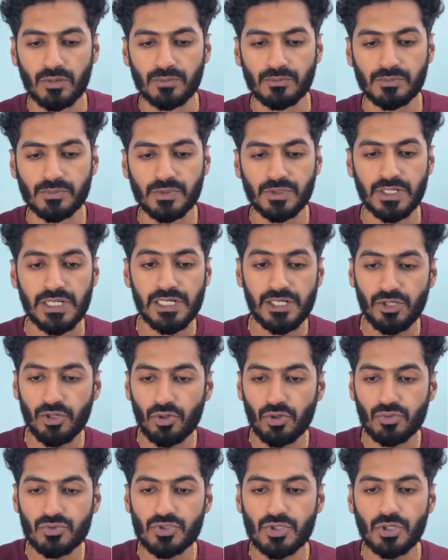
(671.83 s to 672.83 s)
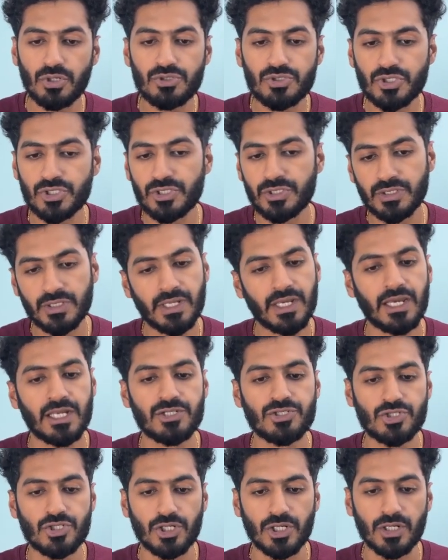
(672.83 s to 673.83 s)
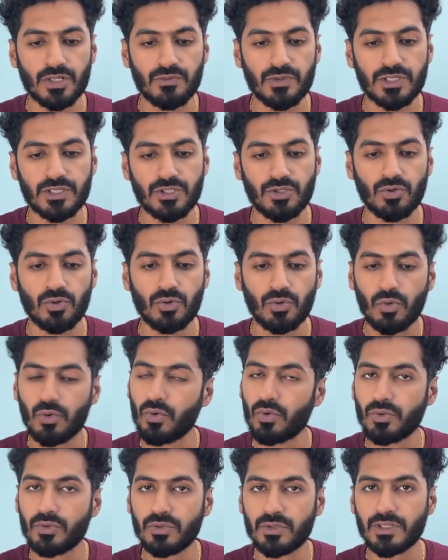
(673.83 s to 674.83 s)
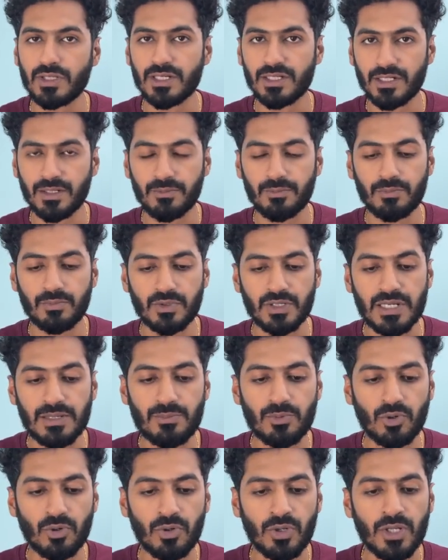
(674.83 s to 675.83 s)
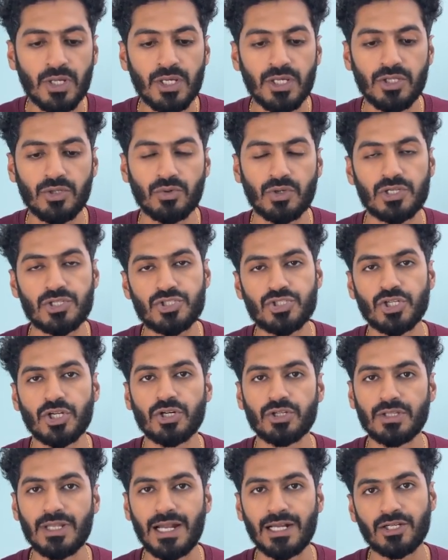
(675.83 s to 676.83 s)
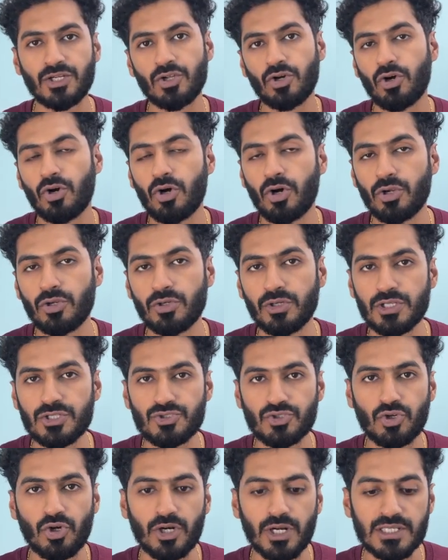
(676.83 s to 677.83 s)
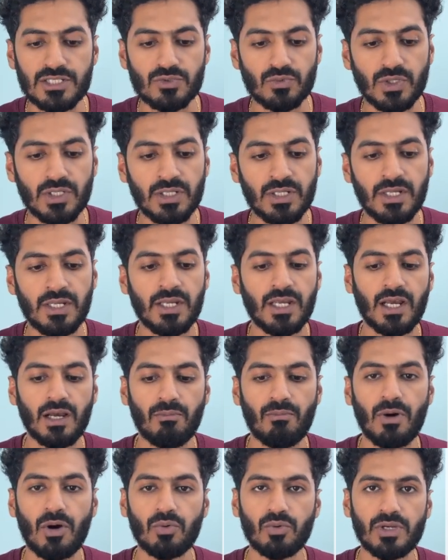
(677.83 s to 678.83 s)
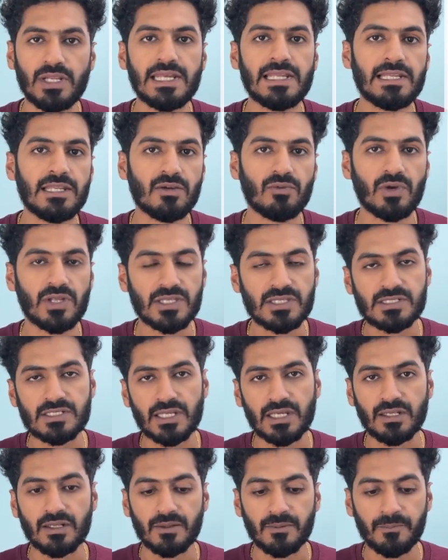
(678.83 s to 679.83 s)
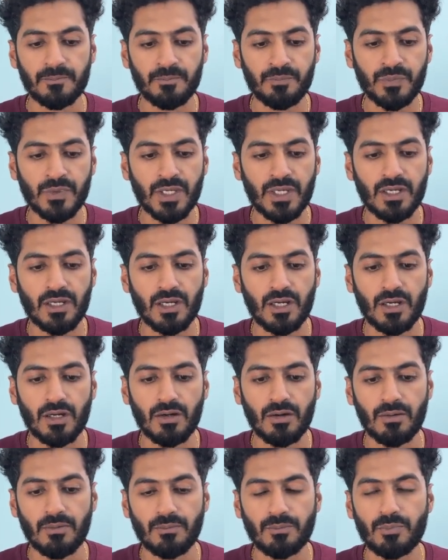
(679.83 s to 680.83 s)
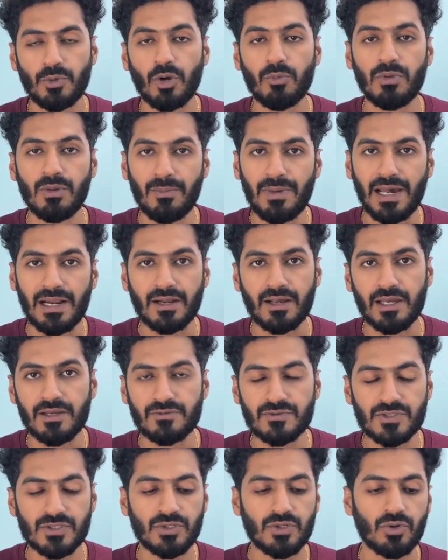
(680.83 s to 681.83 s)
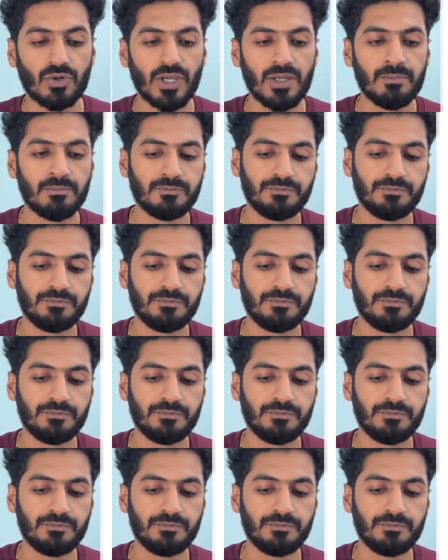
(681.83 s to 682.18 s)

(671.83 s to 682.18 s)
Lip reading: create your own solution and share with your own GitHub repo. You can share that on Discord as well about daily events and problem archives. Okay,